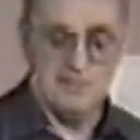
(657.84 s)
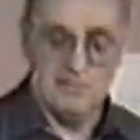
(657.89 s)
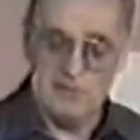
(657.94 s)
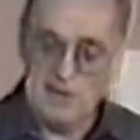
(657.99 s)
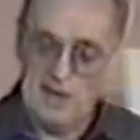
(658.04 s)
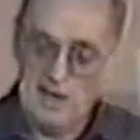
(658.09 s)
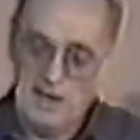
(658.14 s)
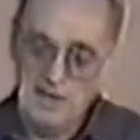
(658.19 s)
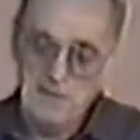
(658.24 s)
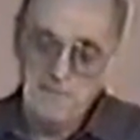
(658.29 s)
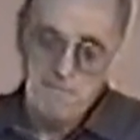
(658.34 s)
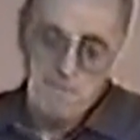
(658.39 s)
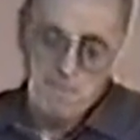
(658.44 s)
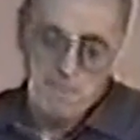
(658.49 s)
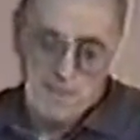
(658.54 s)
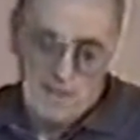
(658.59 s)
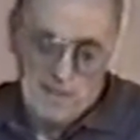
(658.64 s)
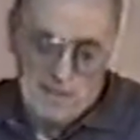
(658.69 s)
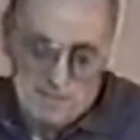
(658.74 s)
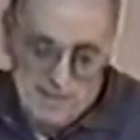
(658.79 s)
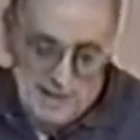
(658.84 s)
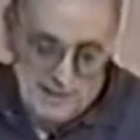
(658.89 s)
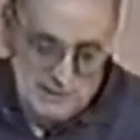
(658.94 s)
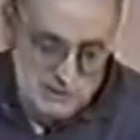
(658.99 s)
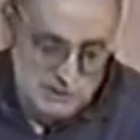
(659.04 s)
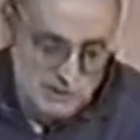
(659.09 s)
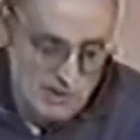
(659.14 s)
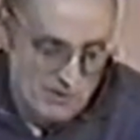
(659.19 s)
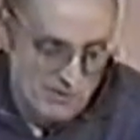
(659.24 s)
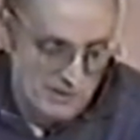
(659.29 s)
Okay?
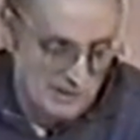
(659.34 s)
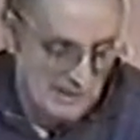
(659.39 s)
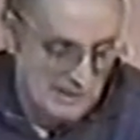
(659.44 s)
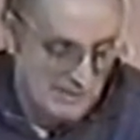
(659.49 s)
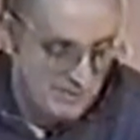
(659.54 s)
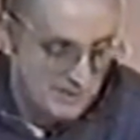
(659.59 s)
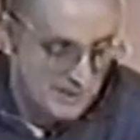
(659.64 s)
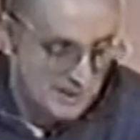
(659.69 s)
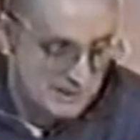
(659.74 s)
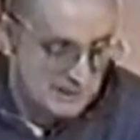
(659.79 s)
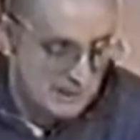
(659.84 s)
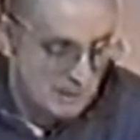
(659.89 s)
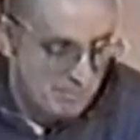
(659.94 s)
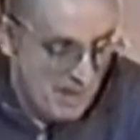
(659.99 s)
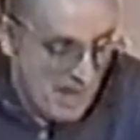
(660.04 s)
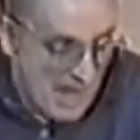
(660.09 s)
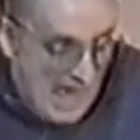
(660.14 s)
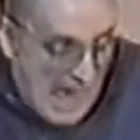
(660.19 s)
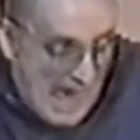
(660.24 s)
That's Jonah leaving the ship